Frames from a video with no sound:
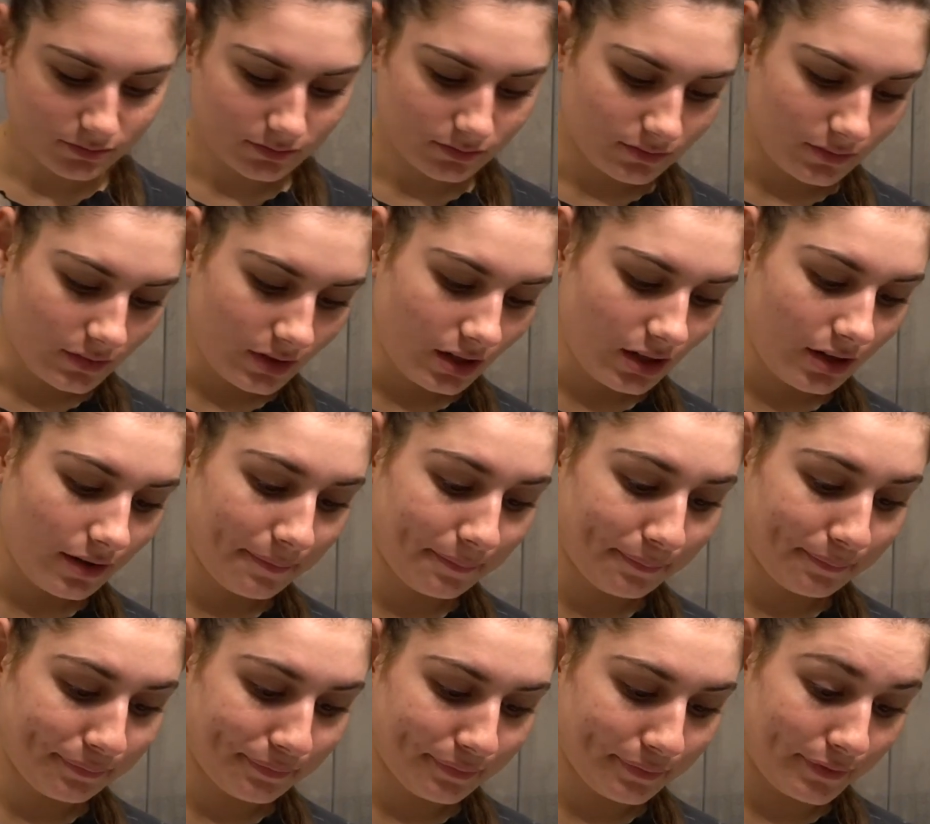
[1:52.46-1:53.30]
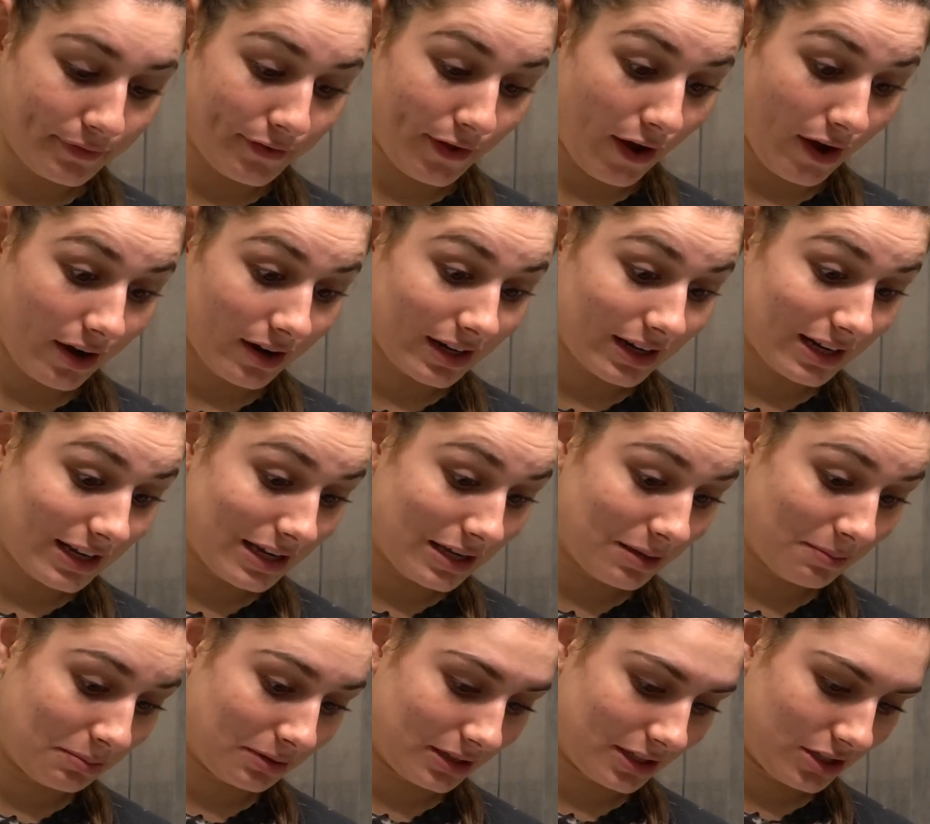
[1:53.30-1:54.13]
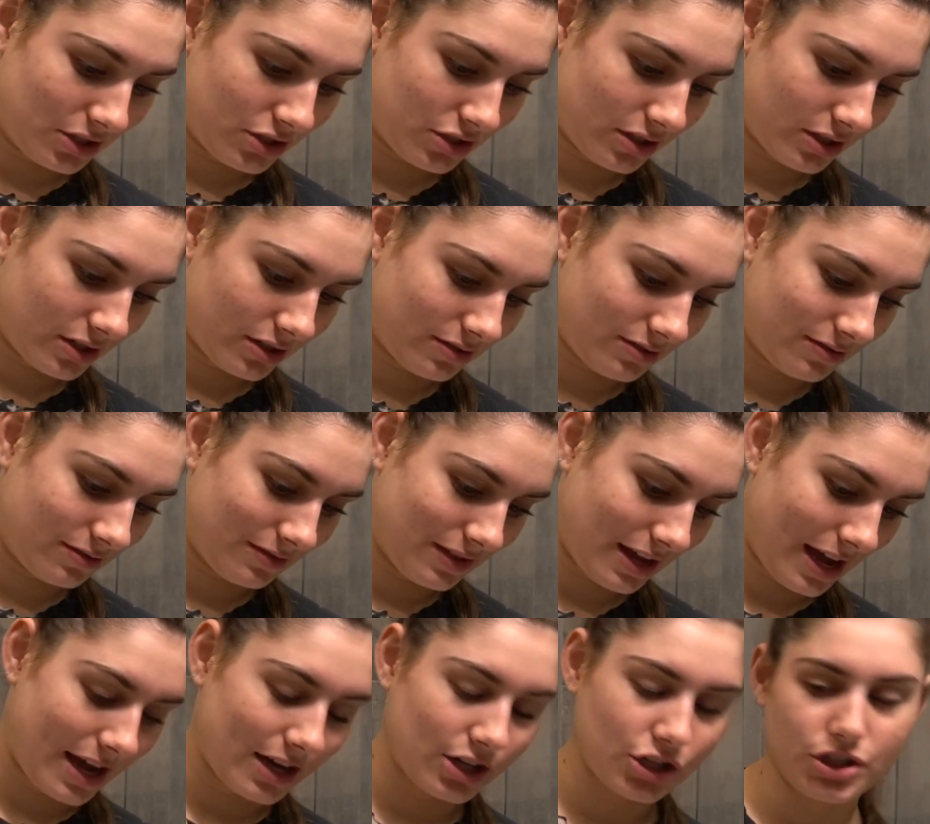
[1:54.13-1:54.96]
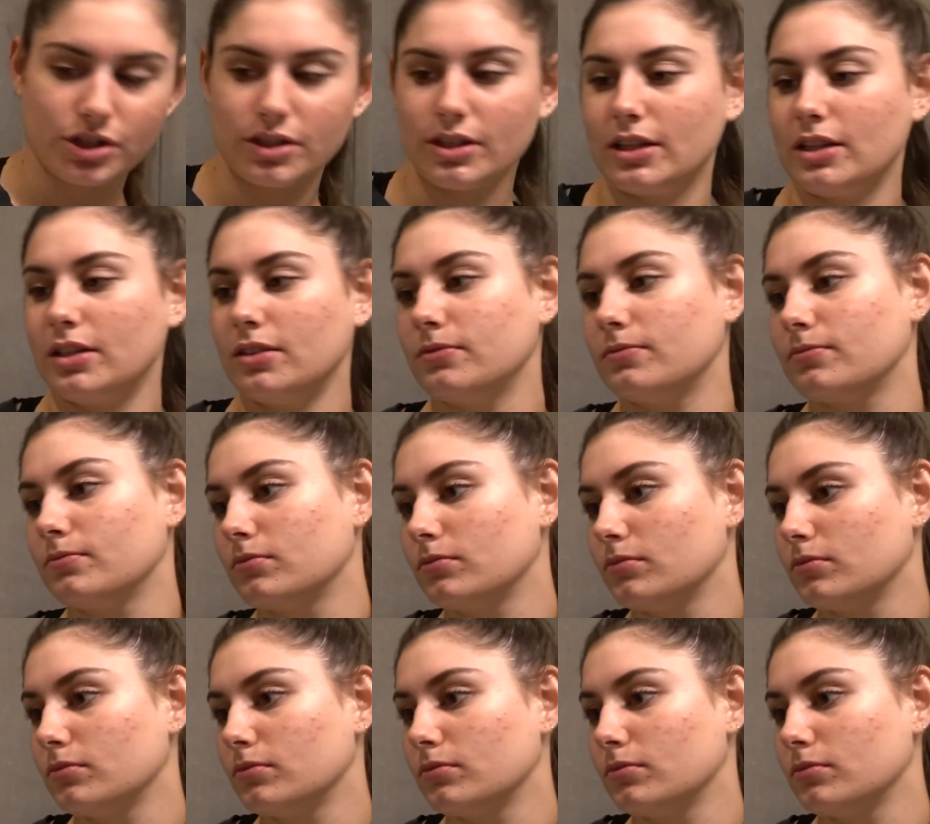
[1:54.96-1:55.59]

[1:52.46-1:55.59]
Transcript: I'm not gonna eat bleach though. Actually...